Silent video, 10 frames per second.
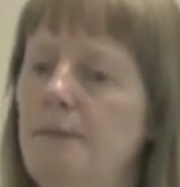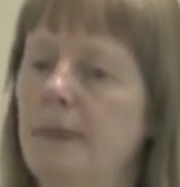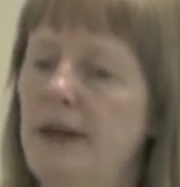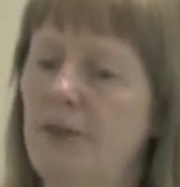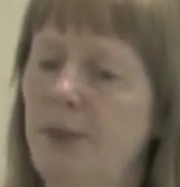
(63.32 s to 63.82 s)

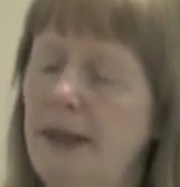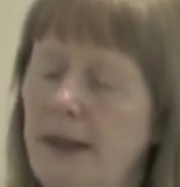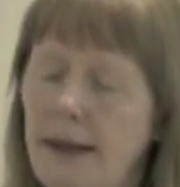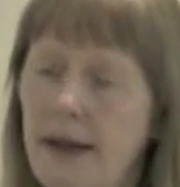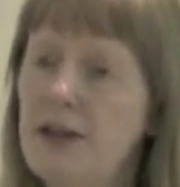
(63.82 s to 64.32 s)
It's being
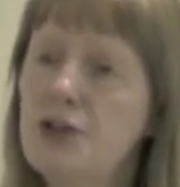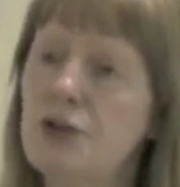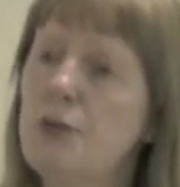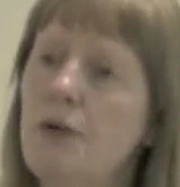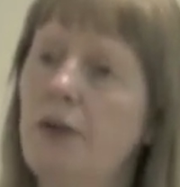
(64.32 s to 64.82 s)
kind
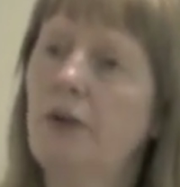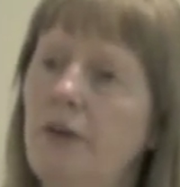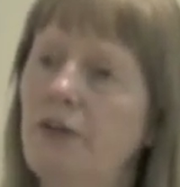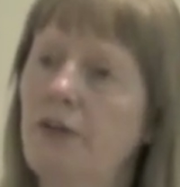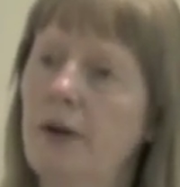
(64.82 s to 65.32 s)
to
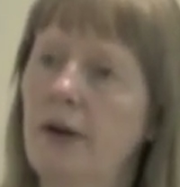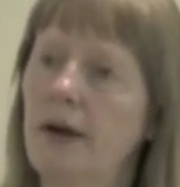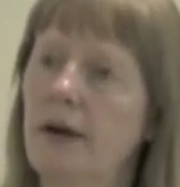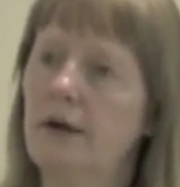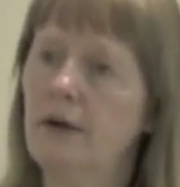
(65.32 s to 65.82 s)
others and